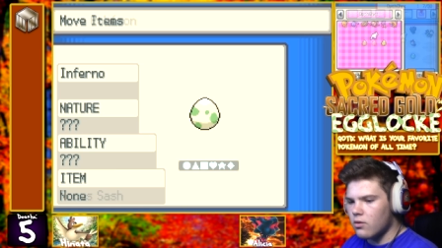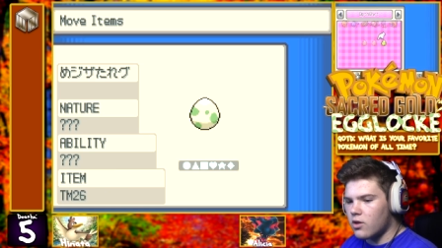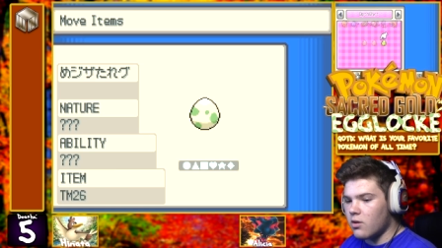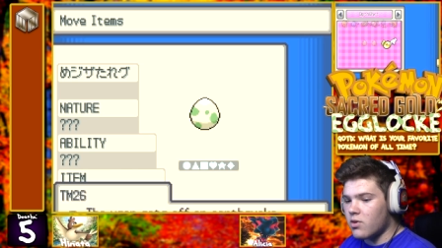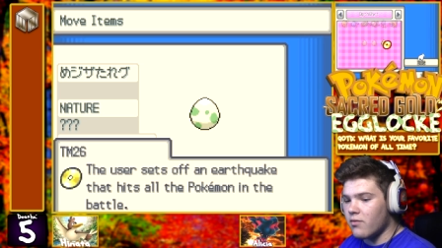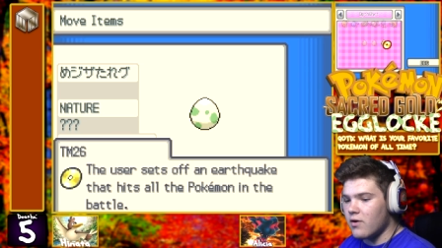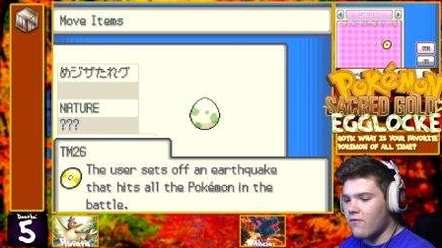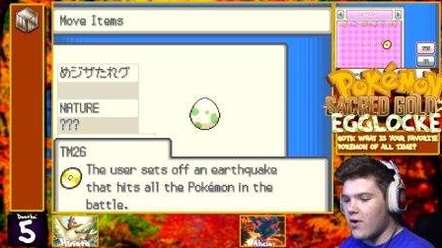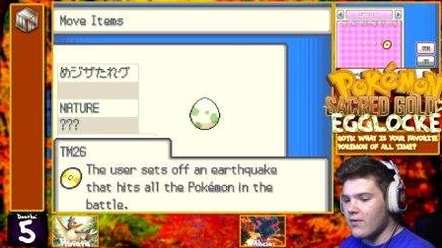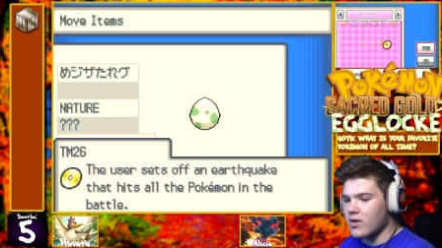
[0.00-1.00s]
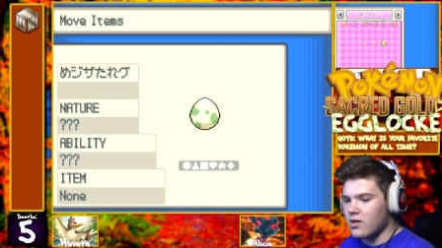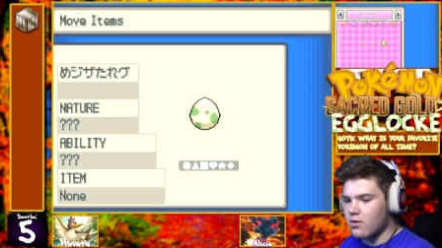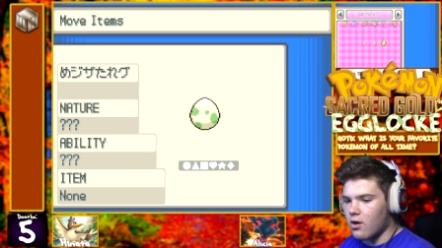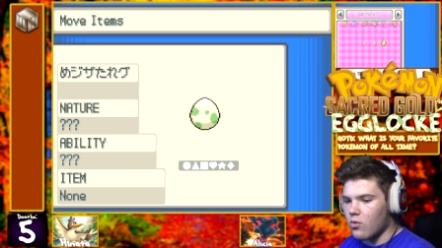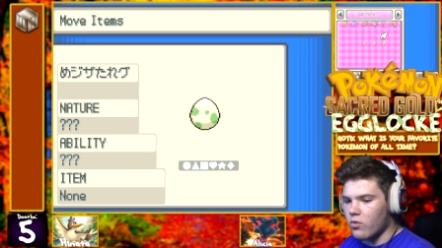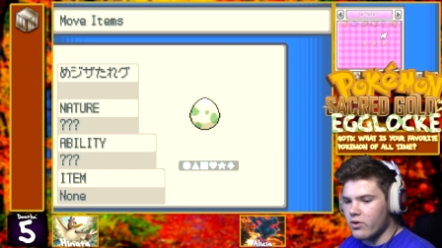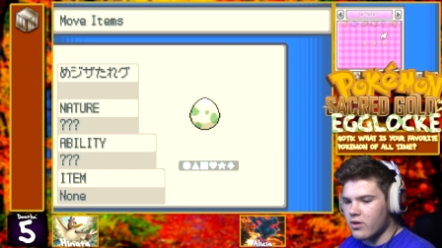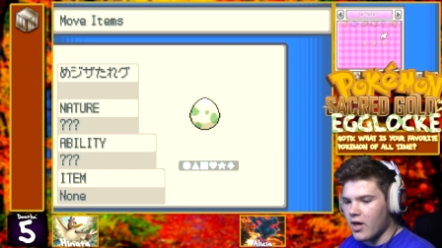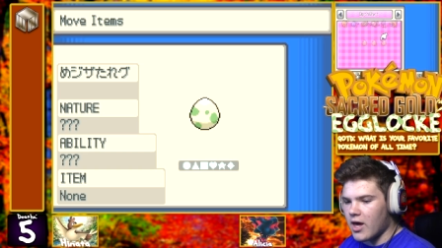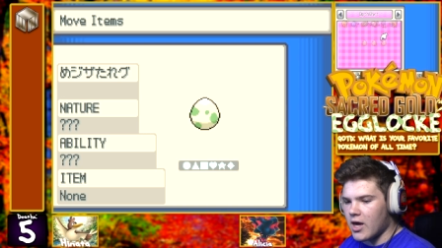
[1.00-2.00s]
CM75 I saw was
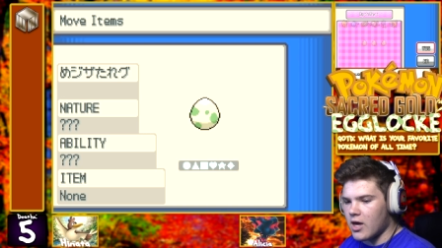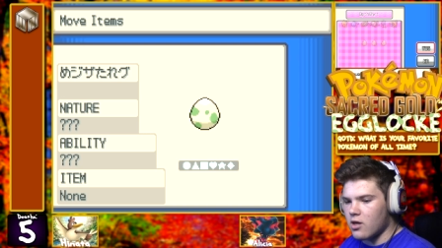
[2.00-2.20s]
a